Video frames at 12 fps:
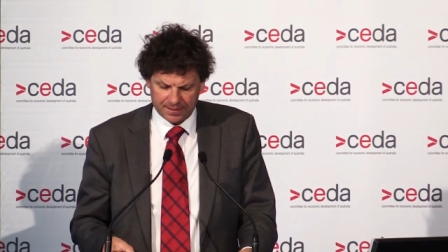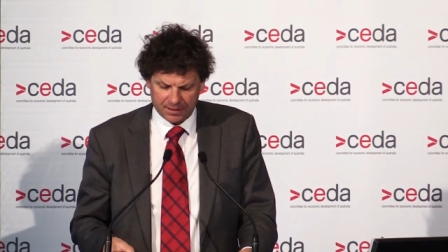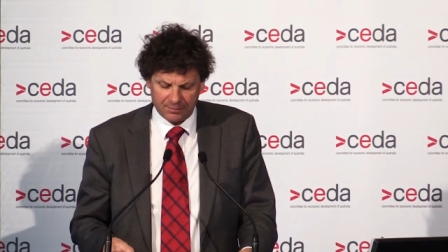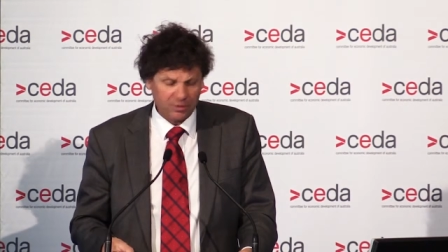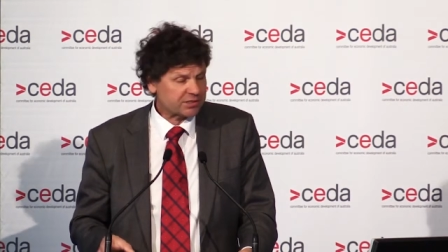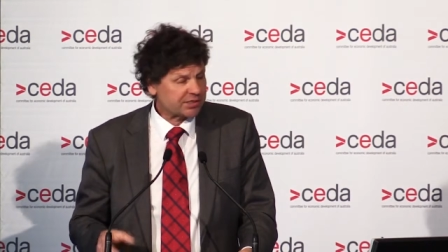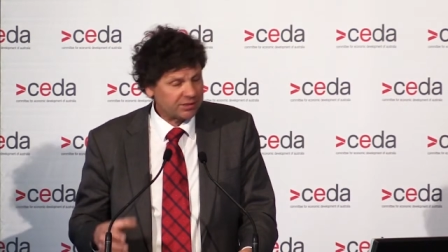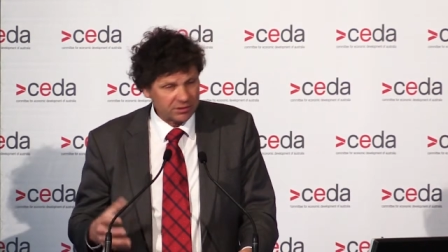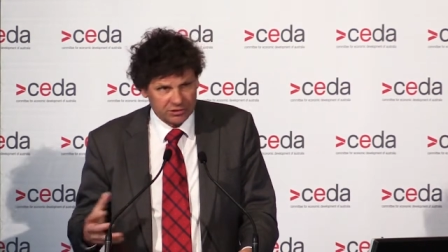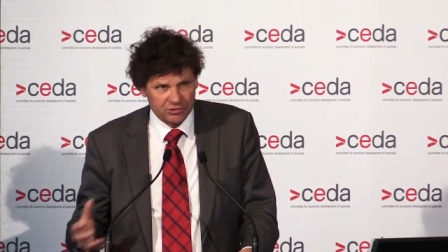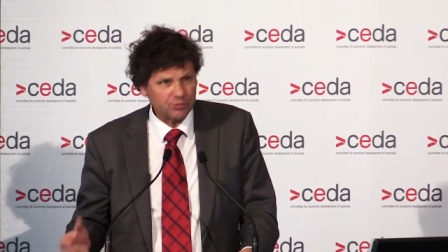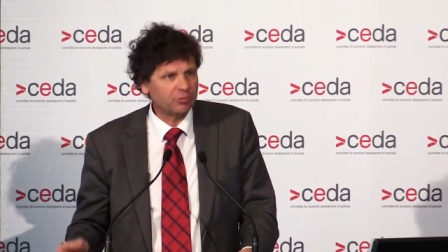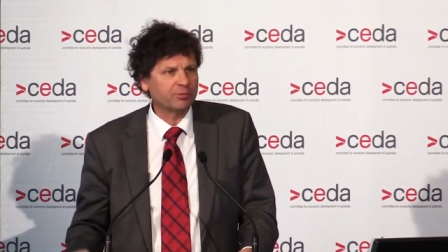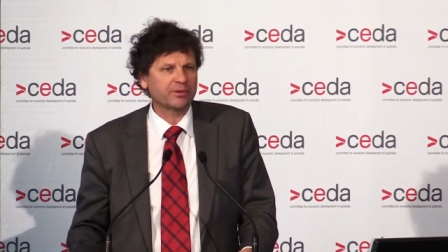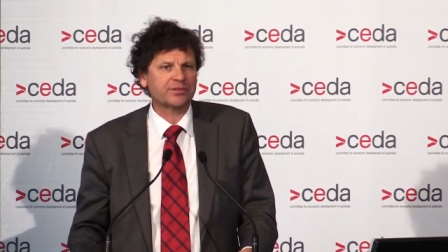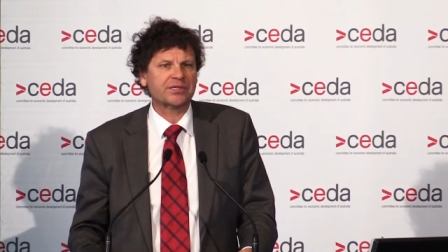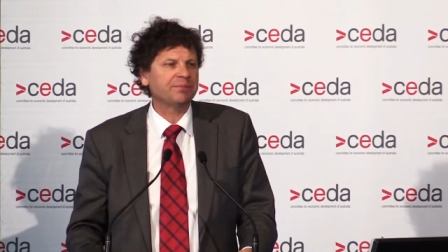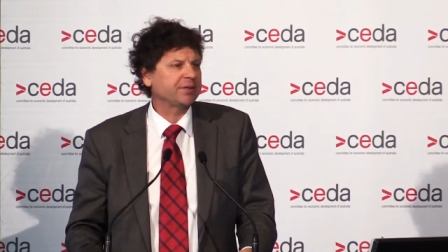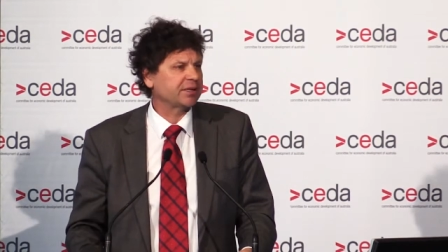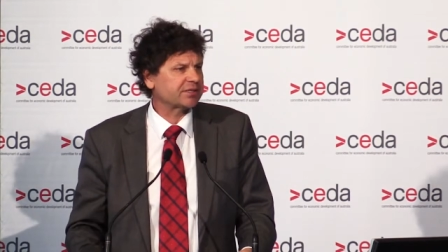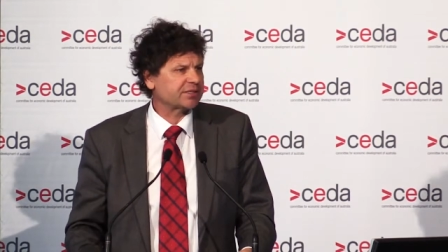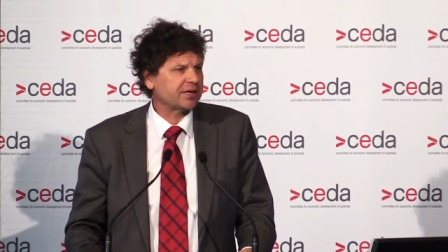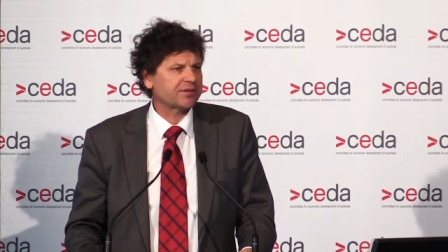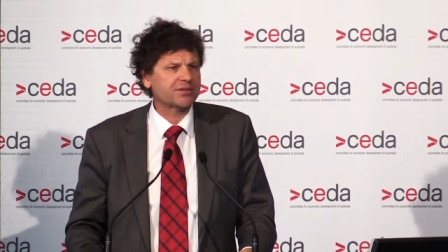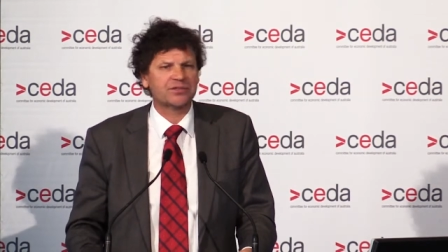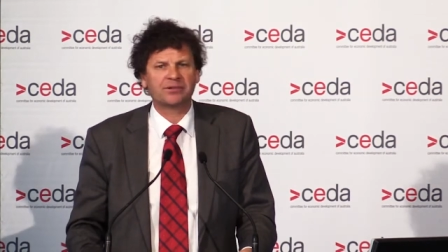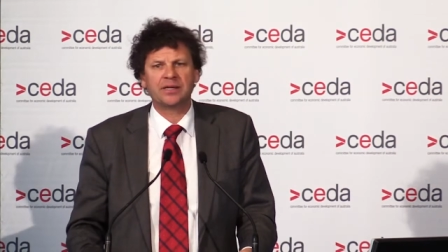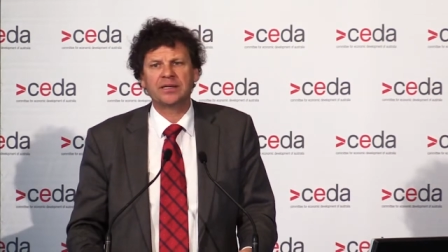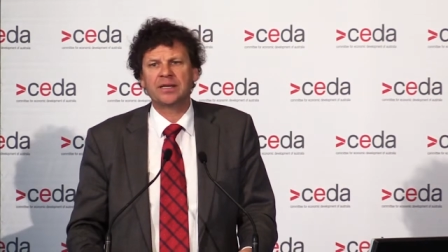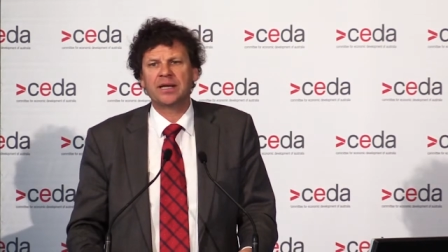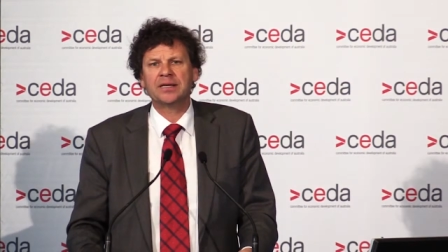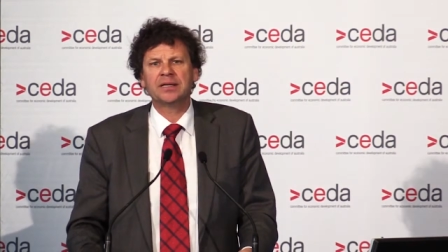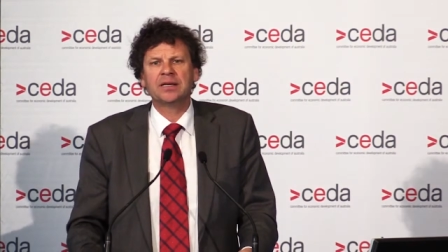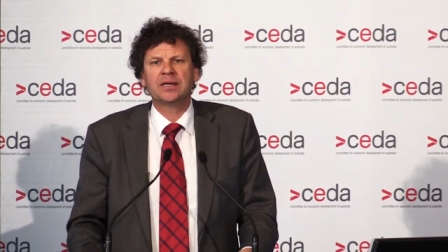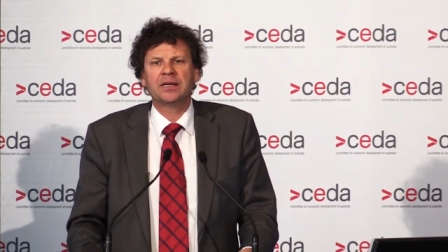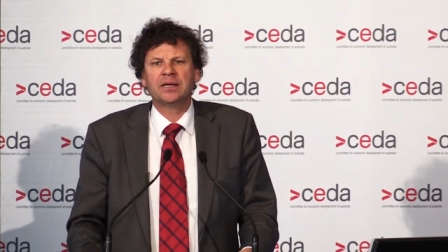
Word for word: I'm honestly not sure whether it's happening in South Australia yet,